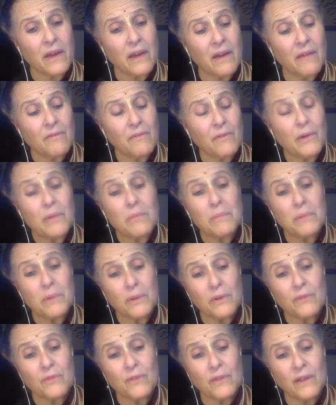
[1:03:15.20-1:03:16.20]
and very
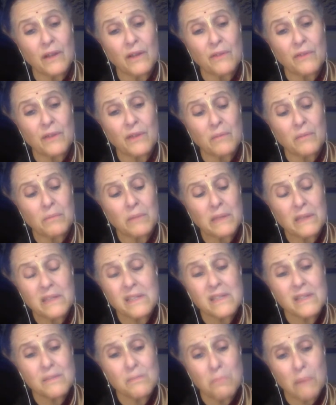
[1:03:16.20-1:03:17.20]
beautiful, I think. But
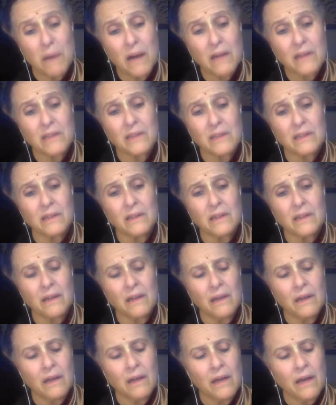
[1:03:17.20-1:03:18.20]
this is bhakti.
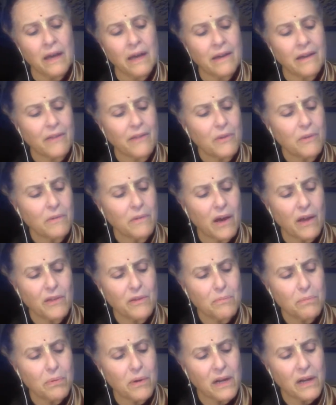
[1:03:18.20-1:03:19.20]
And
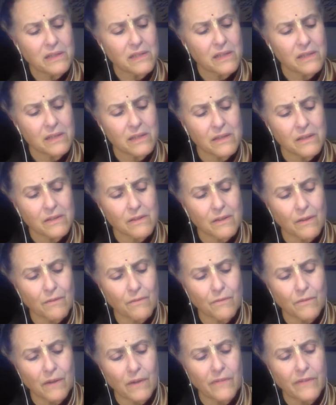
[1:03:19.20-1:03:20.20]
other processes
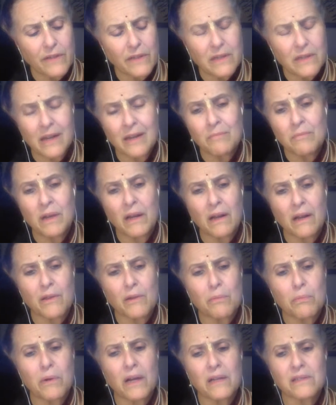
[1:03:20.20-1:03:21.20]
of attainment,
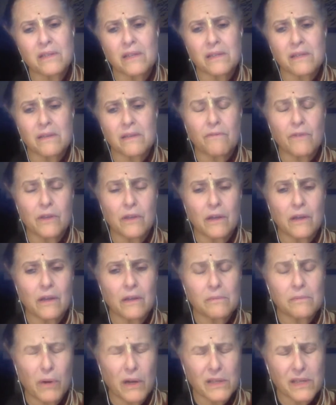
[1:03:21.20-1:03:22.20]
other
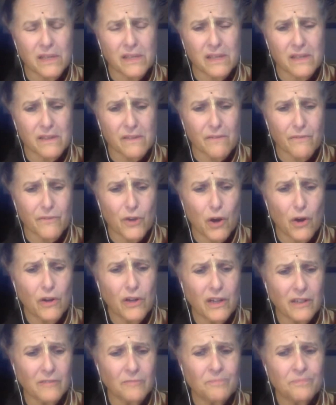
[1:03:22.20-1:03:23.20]
processes of
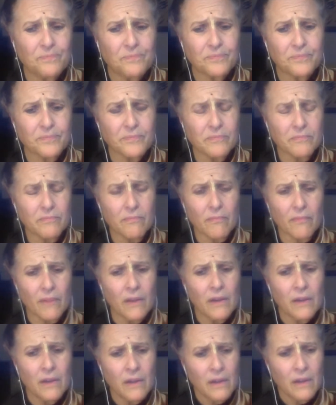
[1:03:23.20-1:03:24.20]
yoga
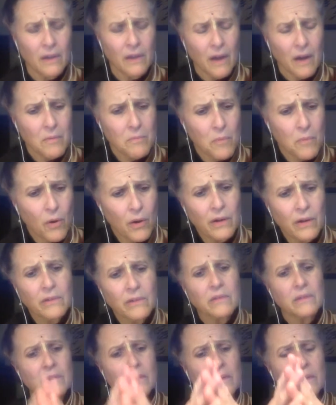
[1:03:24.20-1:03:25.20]
are
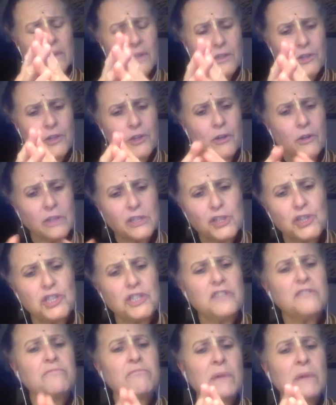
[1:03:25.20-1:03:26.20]
more, you know,
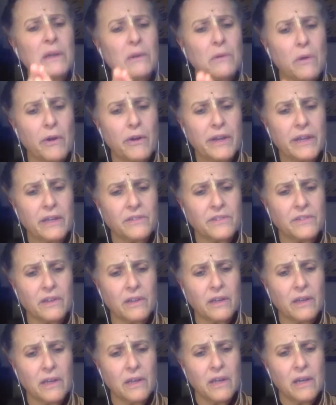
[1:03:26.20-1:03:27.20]
achievement
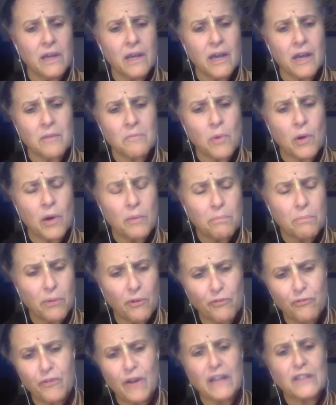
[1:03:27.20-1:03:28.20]
oriented and more
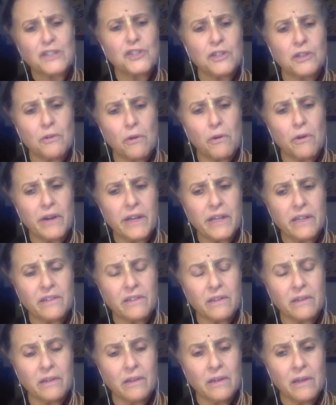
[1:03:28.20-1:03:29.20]
perfection
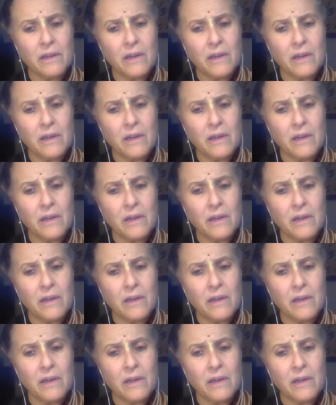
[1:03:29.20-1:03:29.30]
oriented.